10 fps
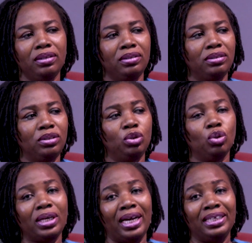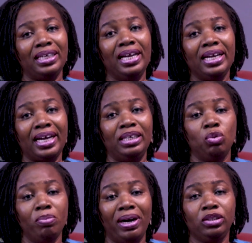You know, can a
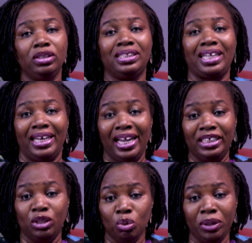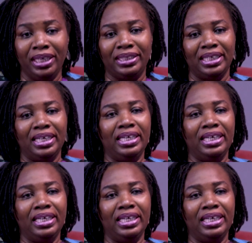woman do this? Can I do it?